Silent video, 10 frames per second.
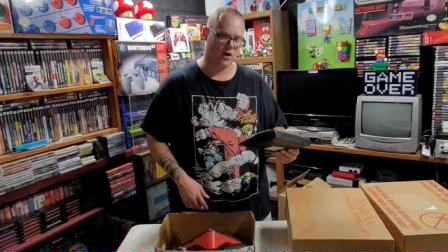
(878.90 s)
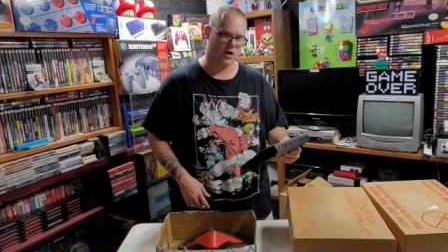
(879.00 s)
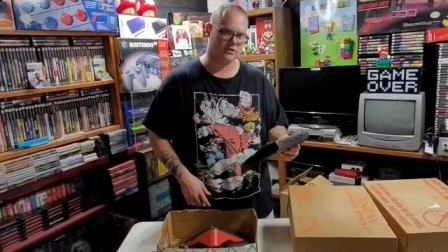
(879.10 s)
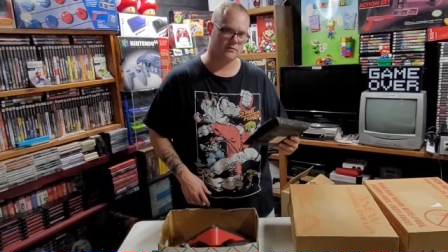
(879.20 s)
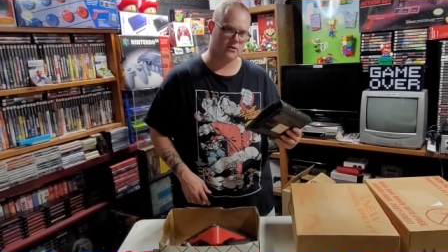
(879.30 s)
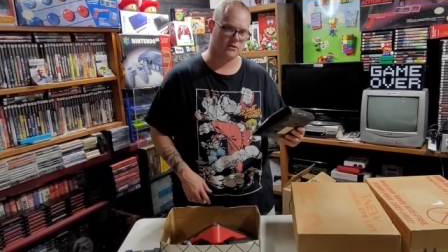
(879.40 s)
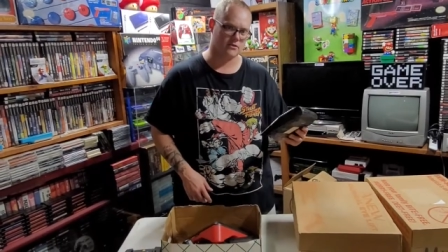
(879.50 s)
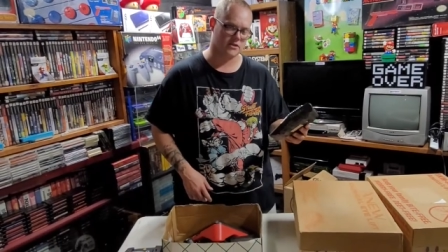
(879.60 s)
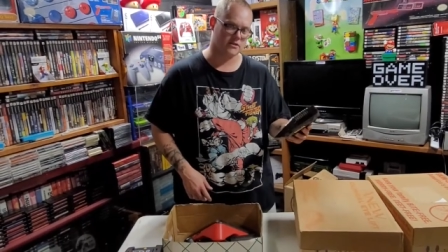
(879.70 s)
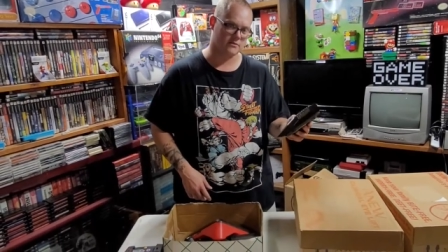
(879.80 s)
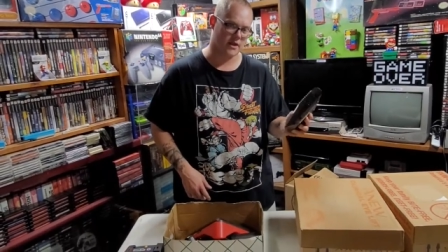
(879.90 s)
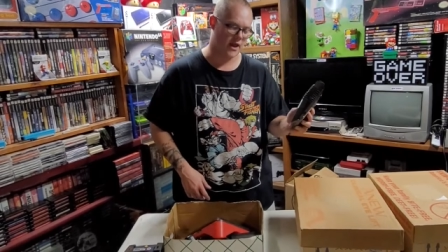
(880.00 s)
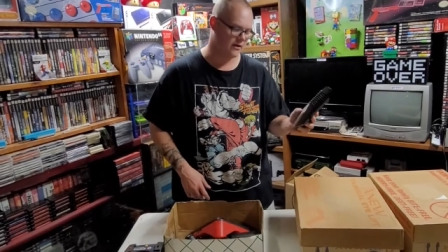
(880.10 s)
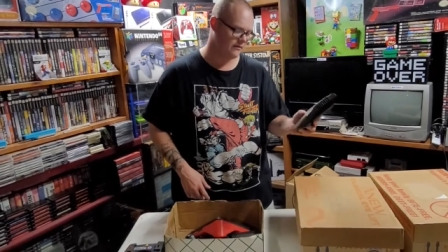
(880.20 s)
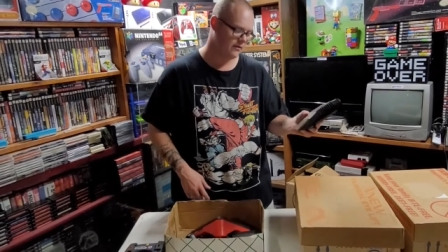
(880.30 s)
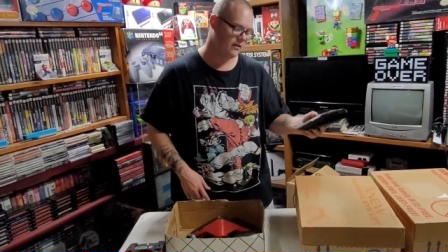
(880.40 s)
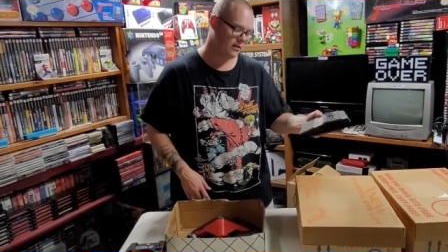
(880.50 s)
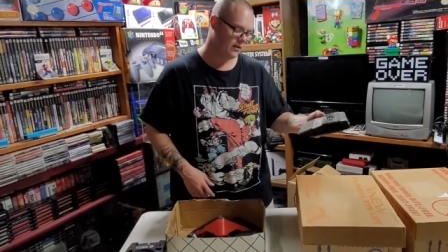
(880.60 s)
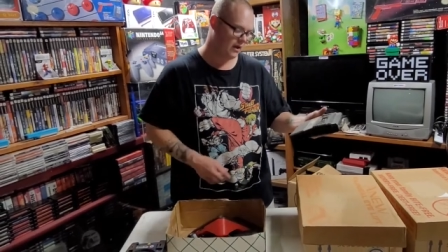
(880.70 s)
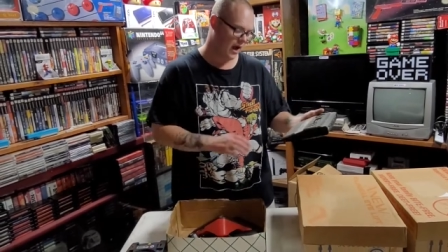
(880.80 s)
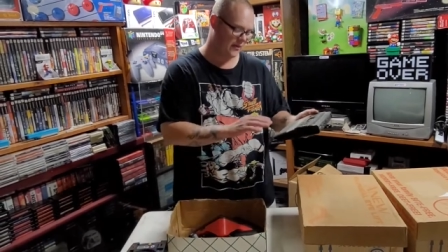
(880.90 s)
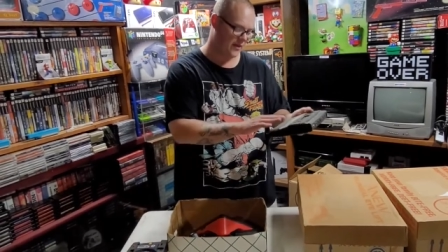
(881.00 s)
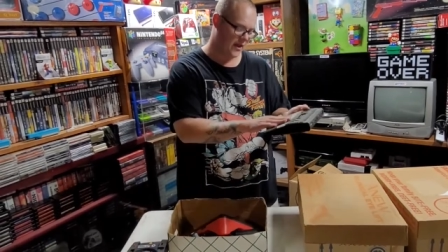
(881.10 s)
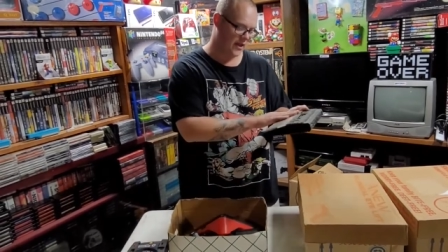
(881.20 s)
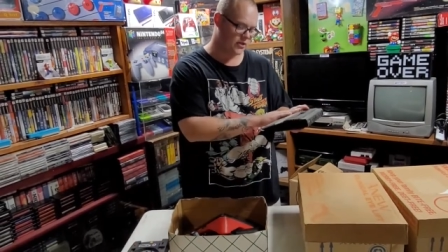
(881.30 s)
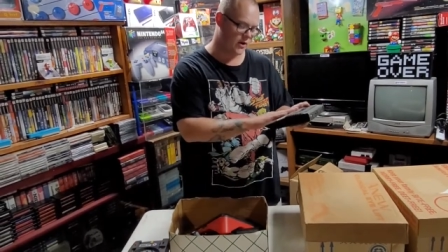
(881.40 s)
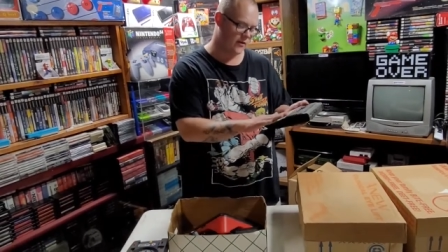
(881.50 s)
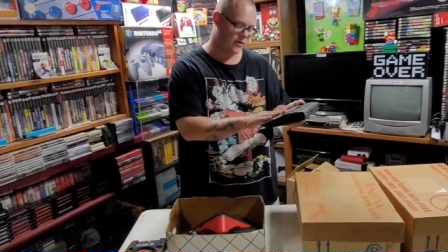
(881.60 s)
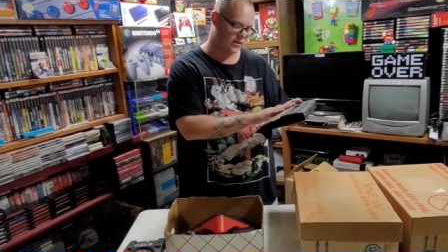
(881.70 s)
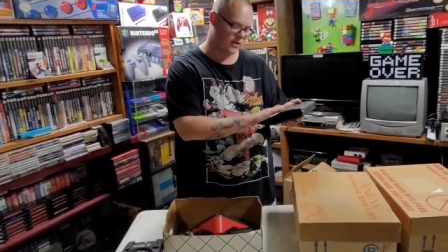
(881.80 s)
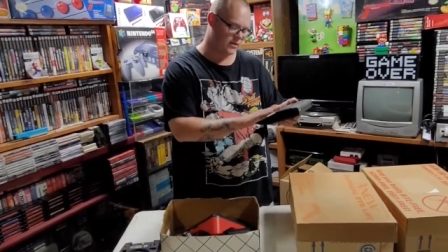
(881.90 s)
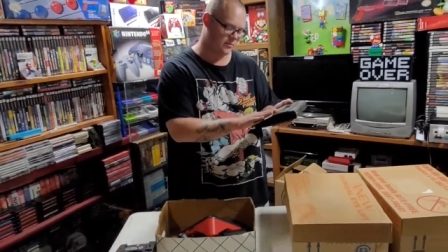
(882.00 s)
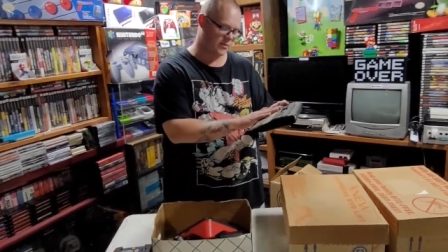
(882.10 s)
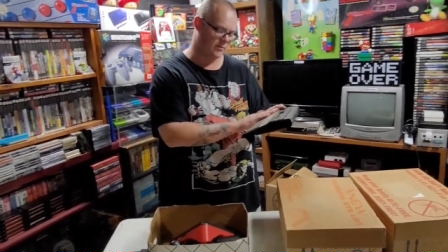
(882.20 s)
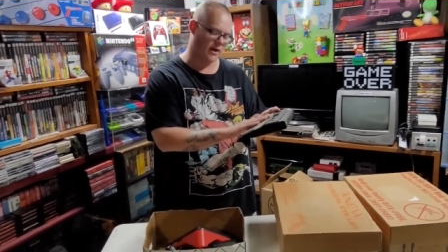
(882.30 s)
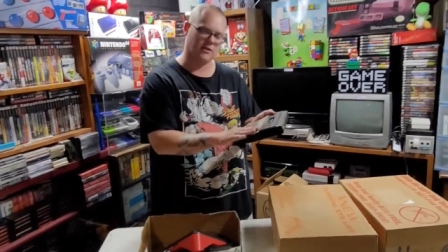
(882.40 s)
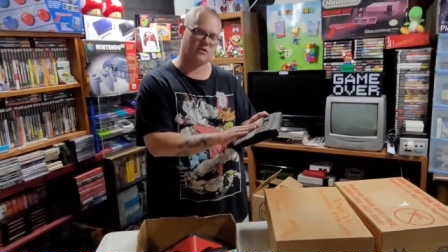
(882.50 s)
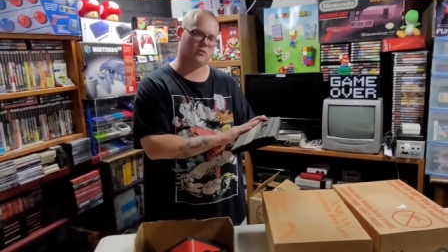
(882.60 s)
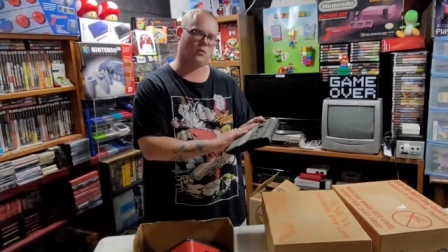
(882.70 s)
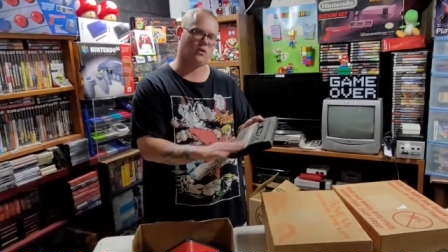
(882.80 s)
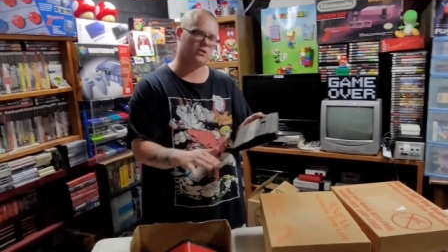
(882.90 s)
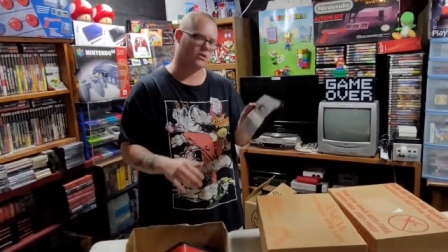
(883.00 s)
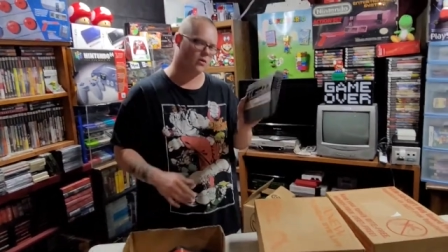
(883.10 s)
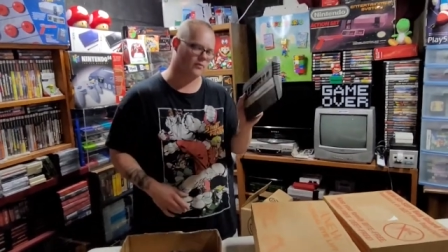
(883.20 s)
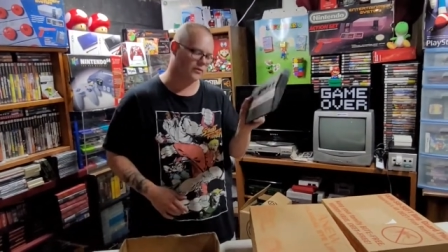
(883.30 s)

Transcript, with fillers: awesome little system to have. I think I do have one of these, but mine doesn't work, so hopefully